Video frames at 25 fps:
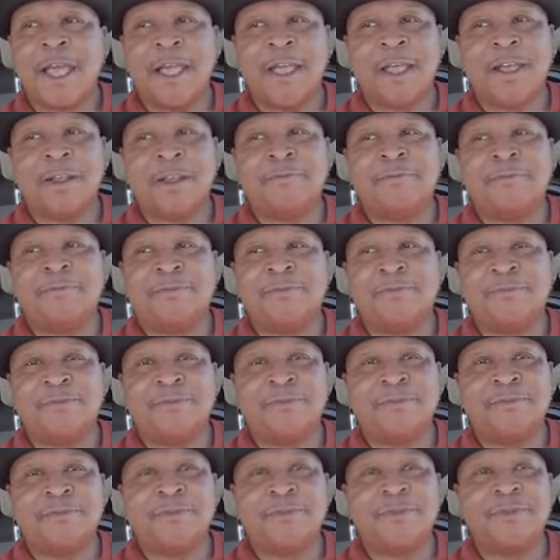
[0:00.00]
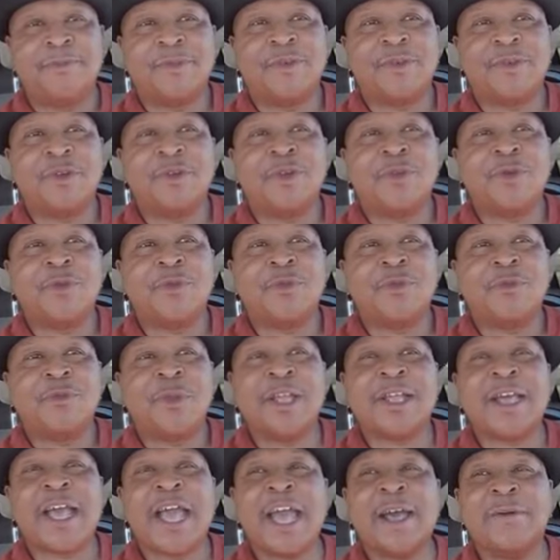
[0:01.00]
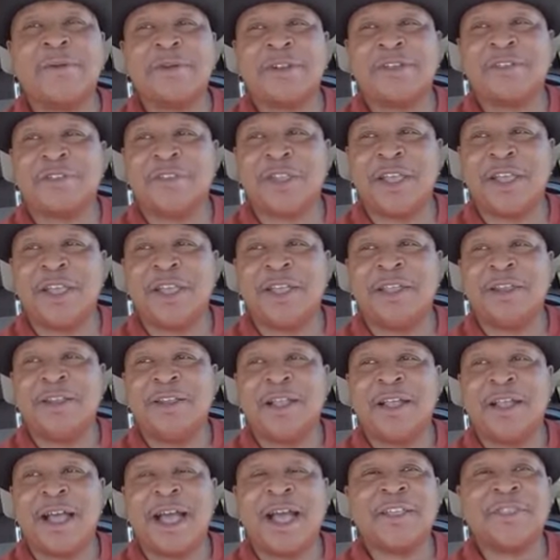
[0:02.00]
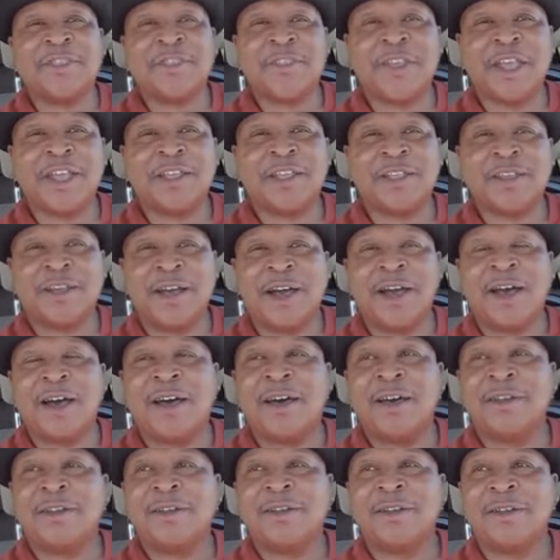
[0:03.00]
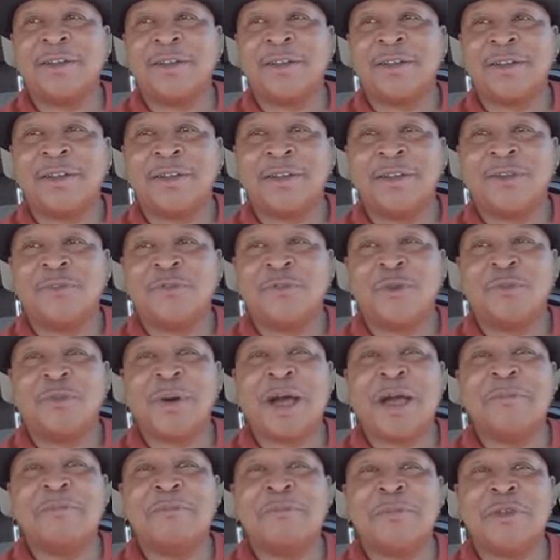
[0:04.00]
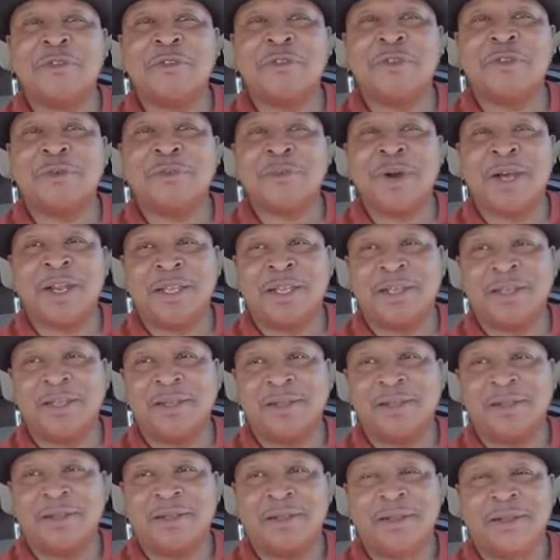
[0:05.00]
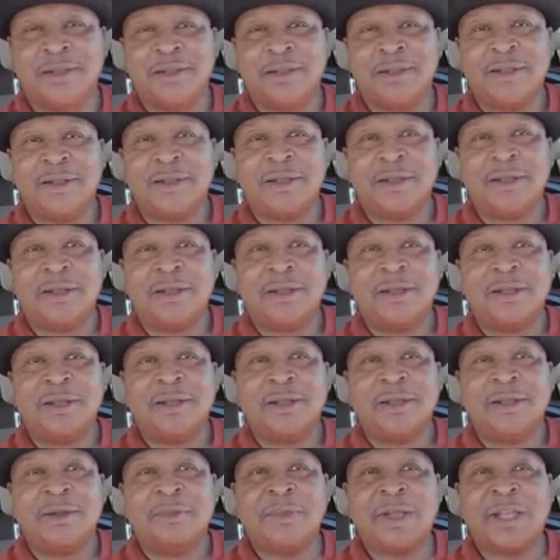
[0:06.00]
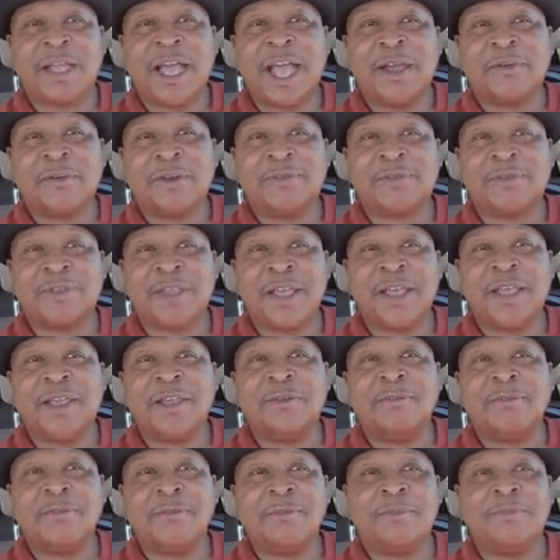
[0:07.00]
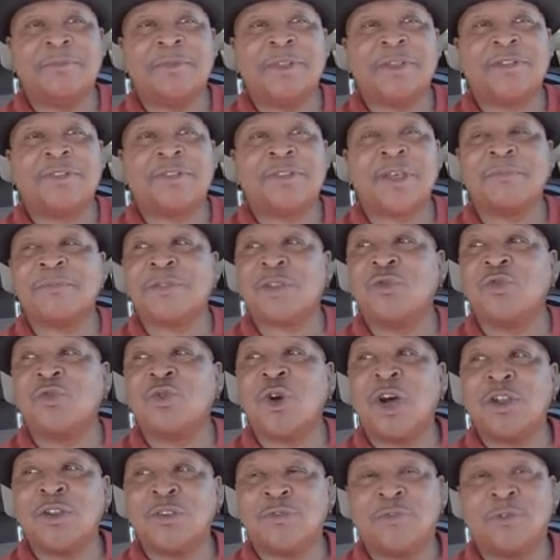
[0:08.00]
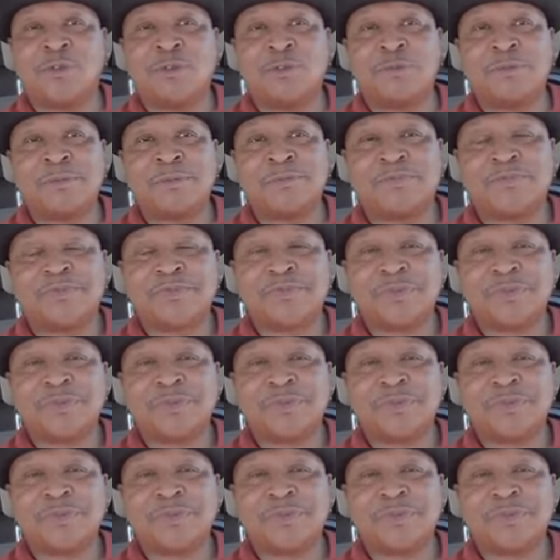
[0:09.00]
And make a habit of saying, I thank God for my miracle money. Make a habit of saying, something wonderful